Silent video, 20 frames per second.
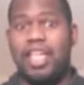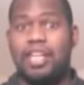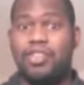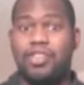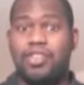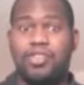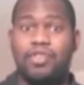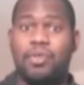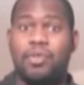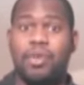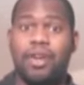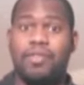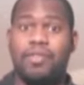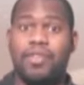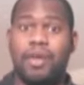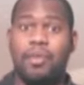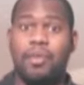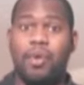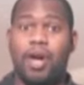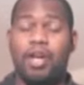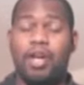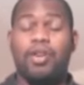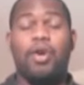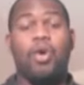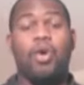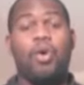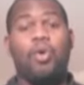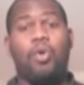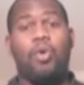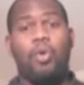they can just do whatever they want?
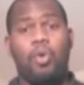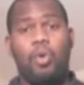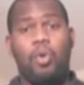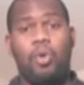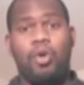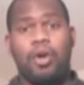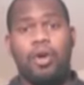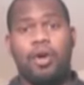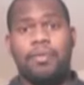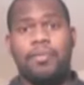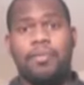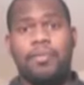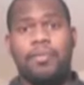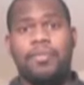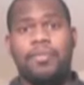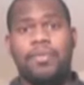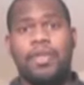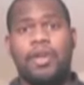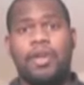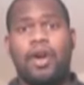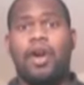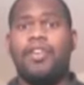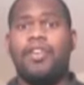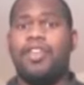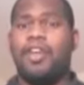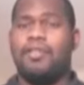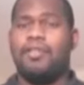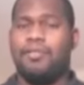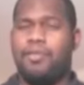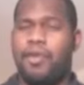Or
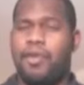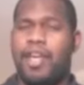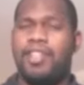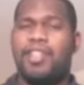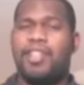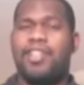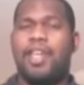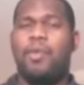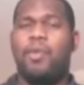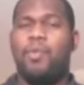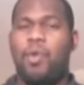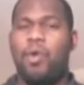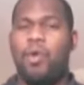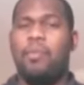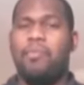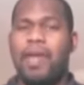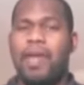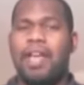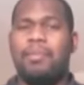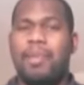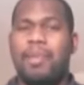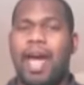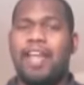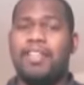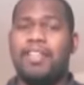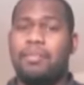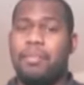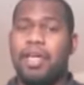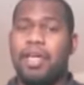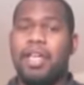are they afraid that they won't make
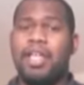back